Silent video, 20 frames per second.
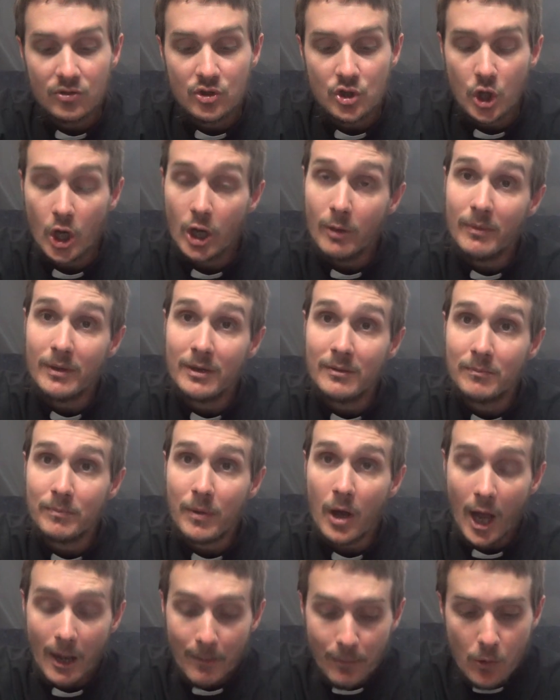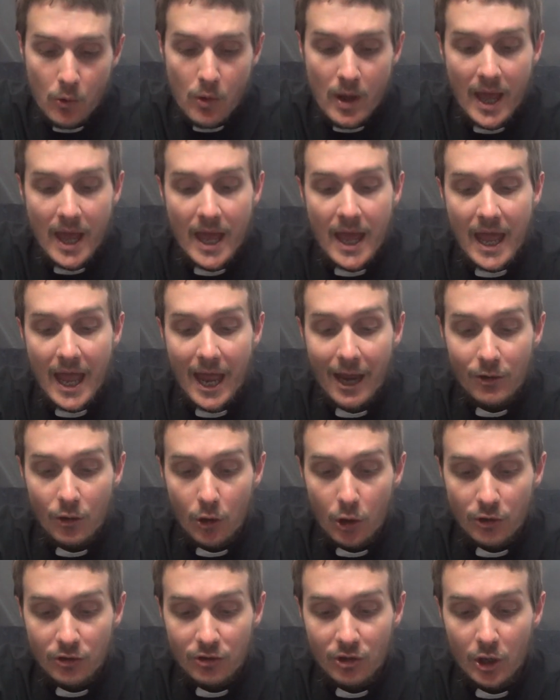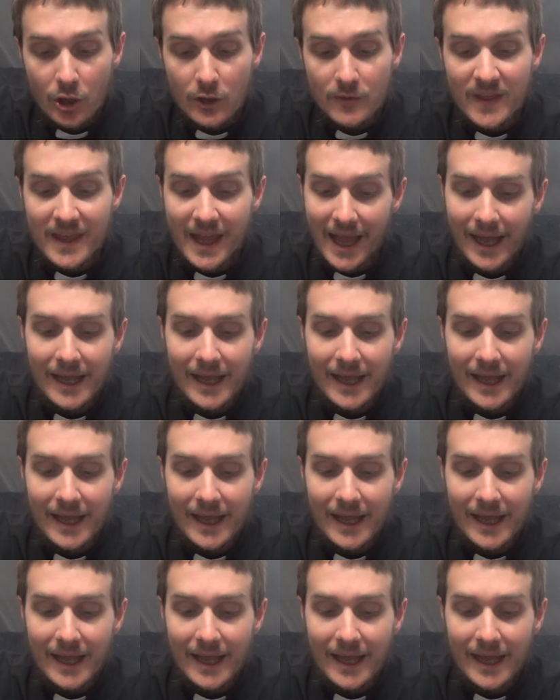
German Bible, and also the